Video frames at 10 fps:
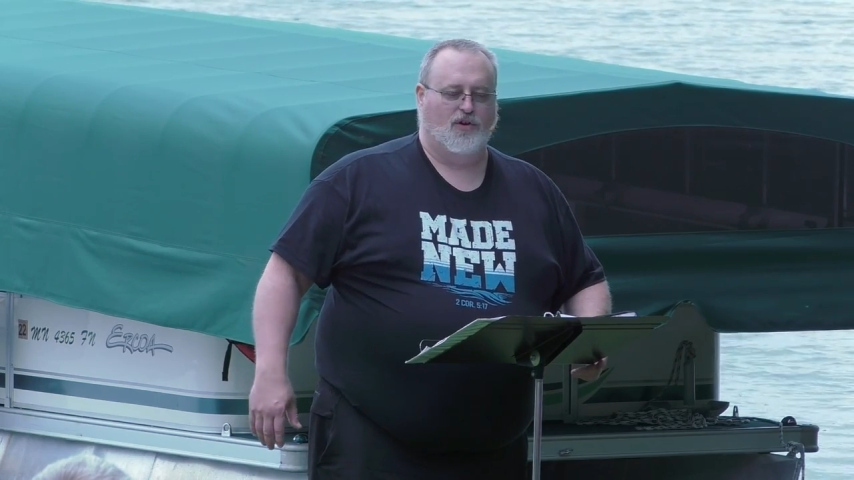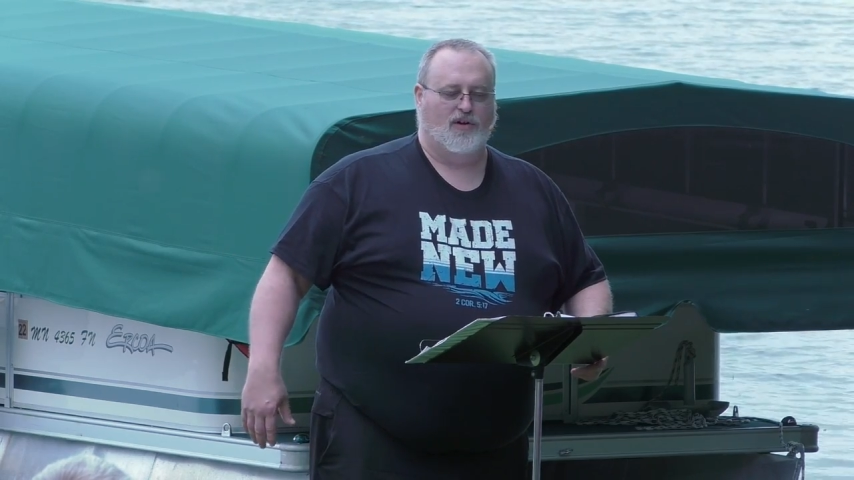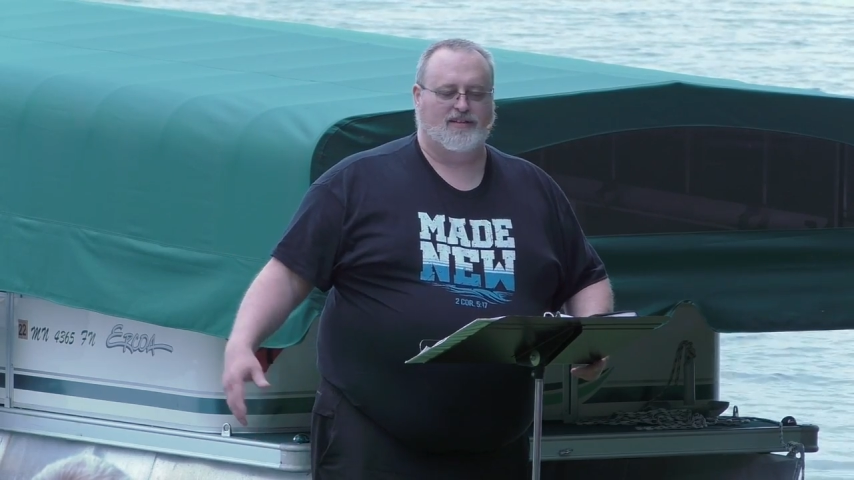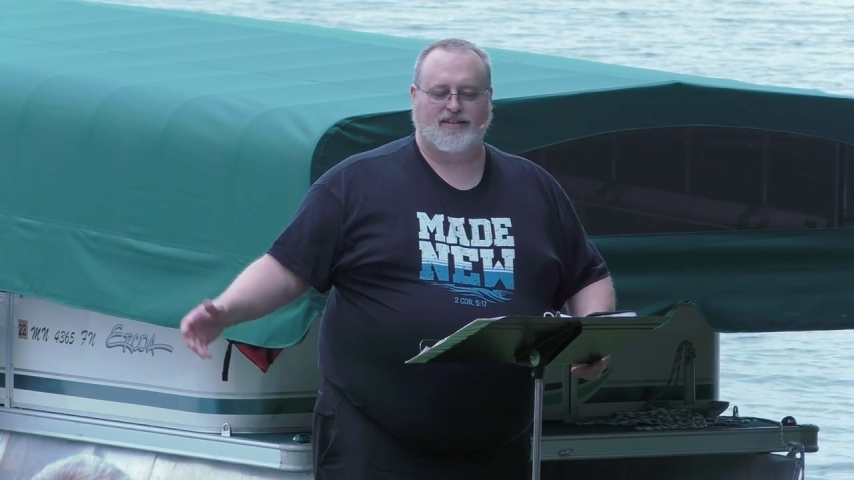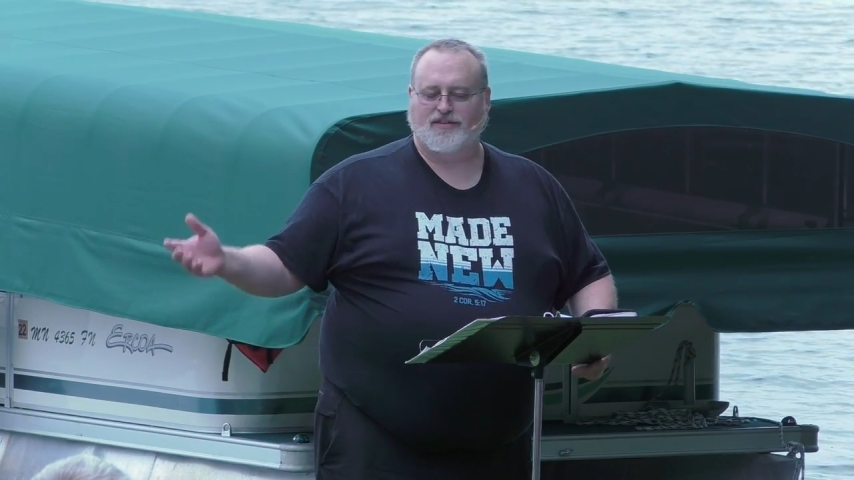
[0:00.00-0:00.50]

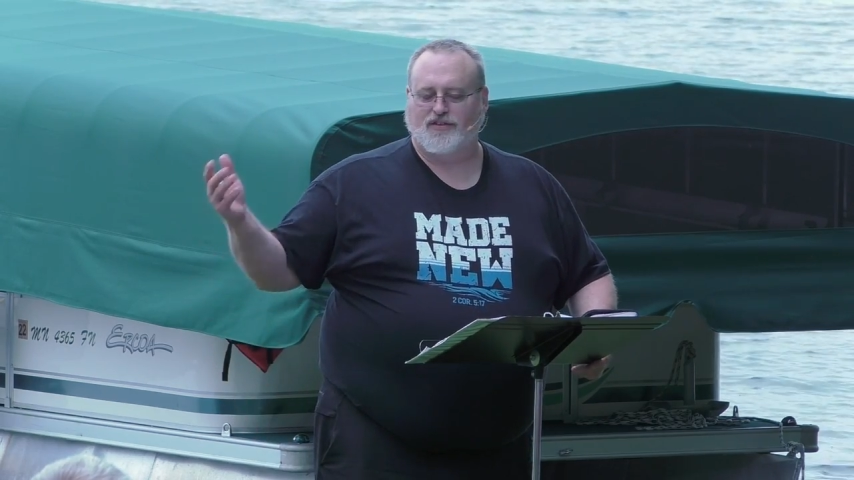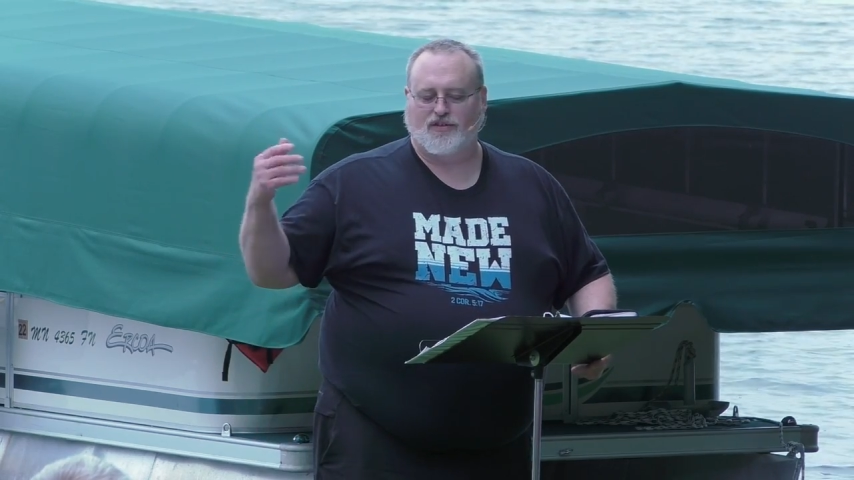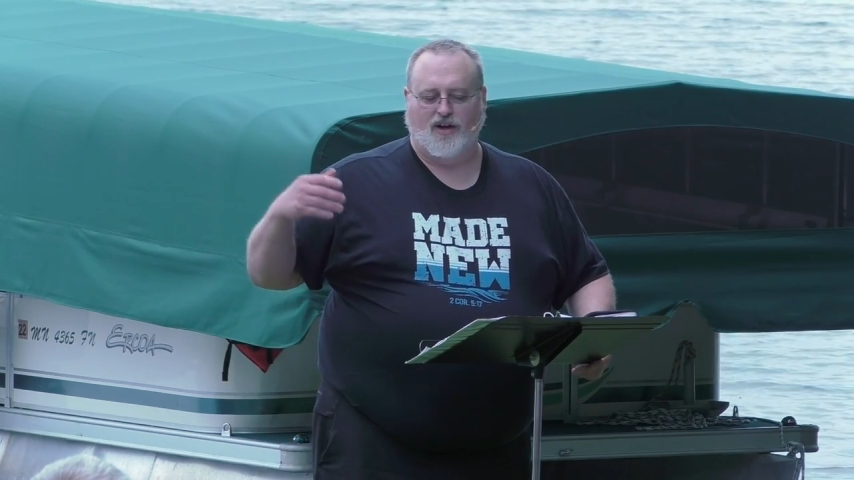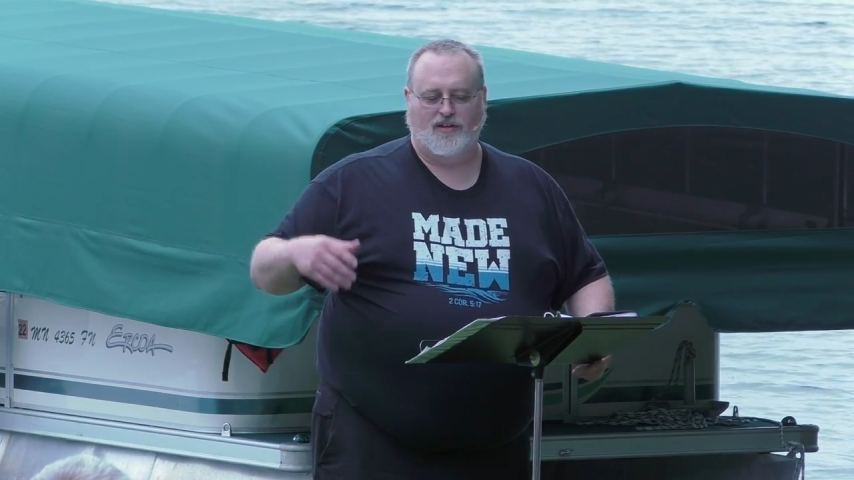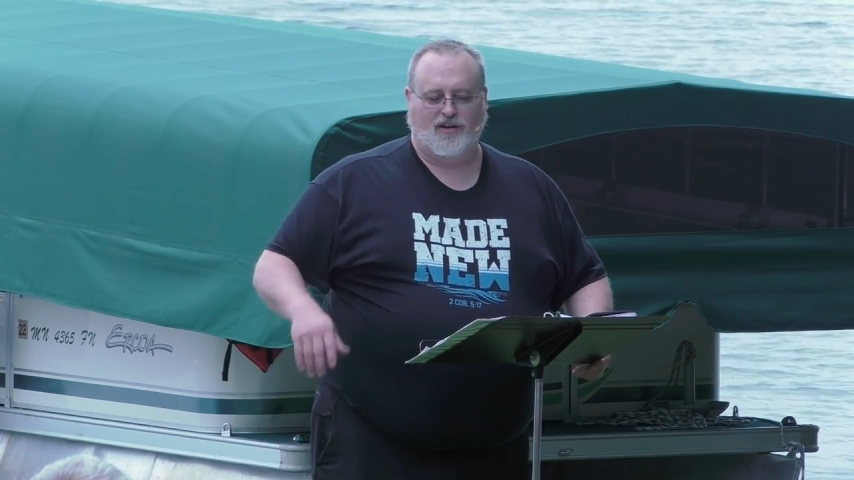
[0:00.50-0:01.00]
things to
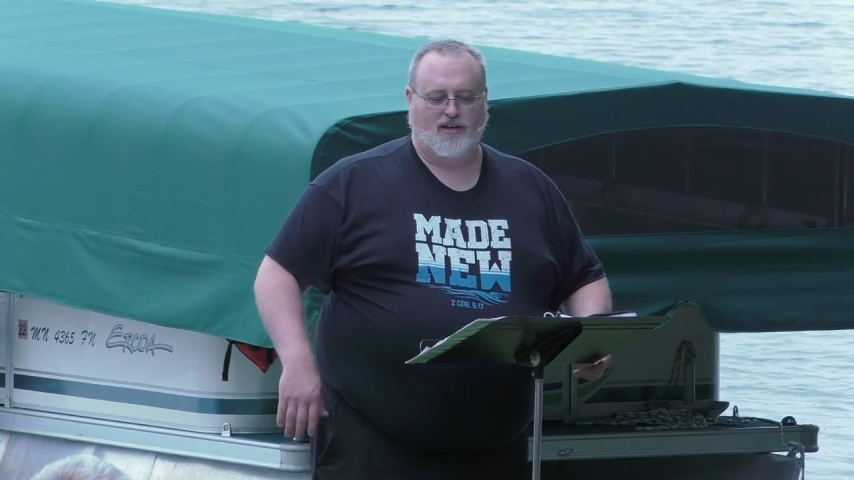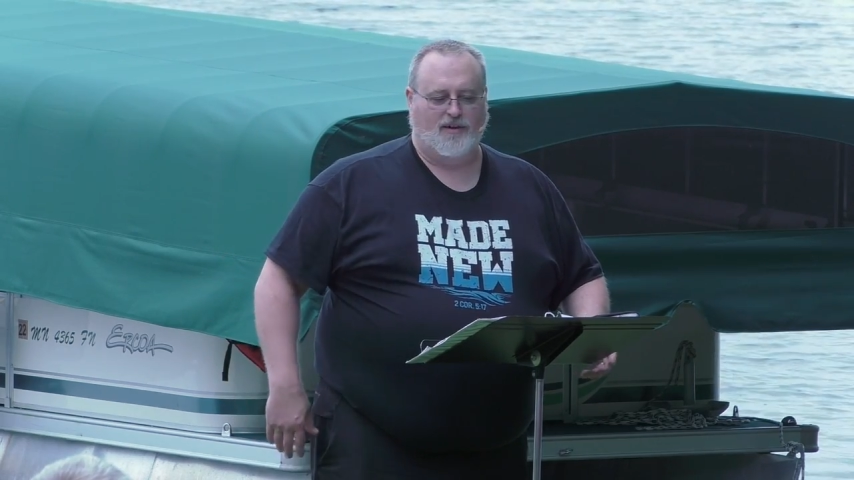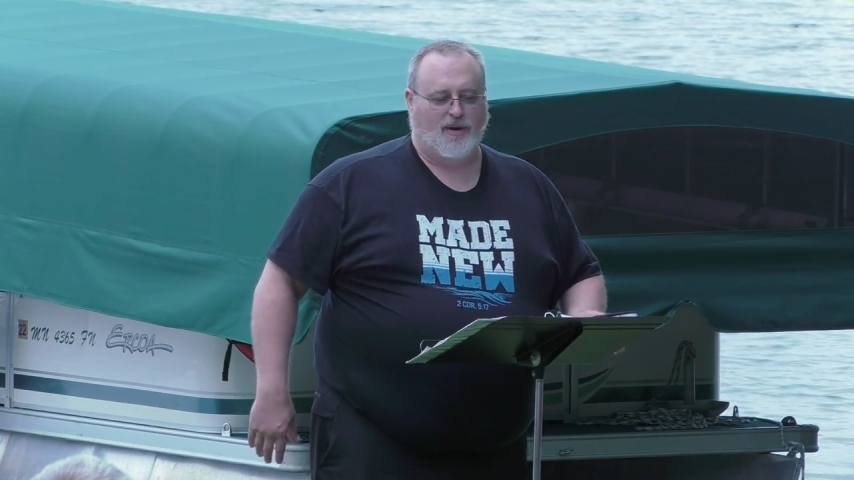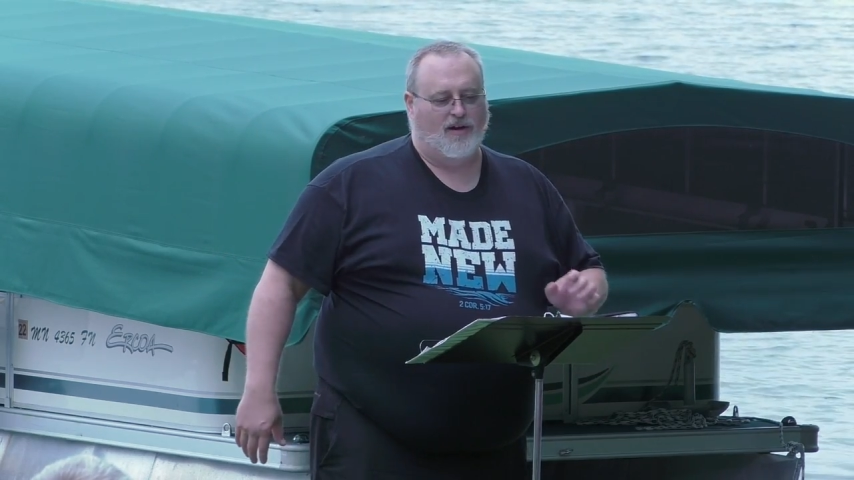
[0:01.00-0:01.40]
happen through him.